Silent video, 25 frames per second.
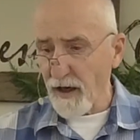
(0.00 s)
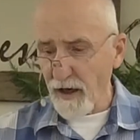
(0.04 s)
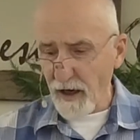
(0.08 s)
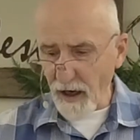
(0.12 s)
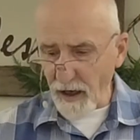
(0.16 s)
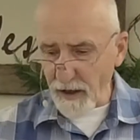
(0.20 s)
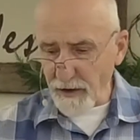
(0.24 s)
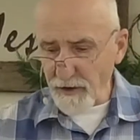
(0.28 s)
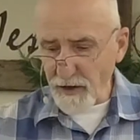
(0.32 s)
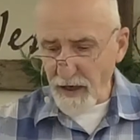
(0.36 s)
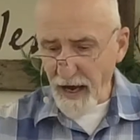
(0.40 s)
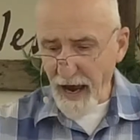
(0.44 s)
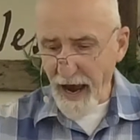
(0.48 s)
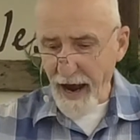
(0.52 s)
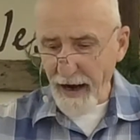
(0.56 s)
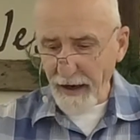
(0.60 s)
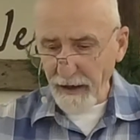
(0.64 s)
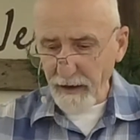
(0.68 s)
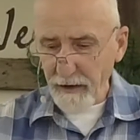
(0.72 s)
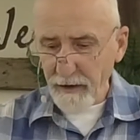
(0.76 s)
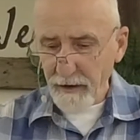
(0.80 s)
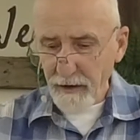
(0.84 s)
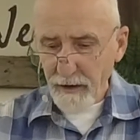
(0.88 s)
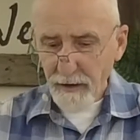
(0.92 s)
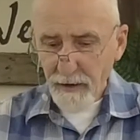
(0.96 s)

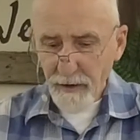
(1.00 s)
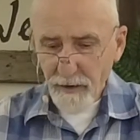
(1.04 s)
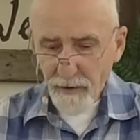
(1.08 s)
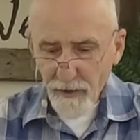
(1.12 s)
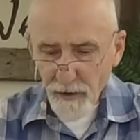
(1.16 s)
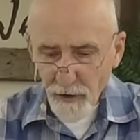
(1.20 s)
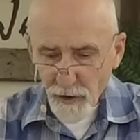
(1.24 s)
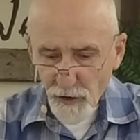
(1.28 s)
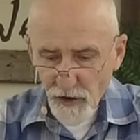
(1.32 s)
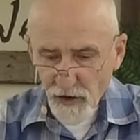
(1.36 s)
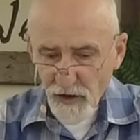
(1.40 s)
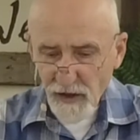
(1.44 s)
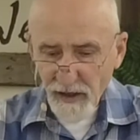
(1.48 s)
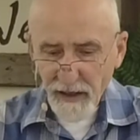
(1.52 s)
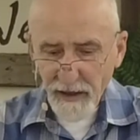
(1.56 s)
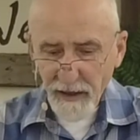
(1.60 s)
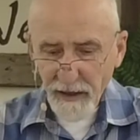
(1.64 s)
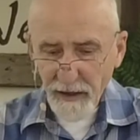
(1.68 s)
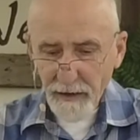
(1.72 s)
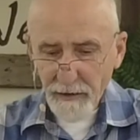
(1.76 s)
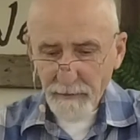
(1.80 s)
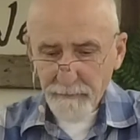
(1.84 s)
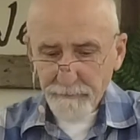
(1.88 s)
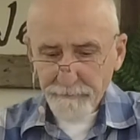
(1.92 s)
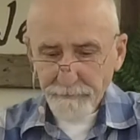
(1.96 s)
attack this
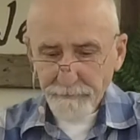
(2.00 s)
city.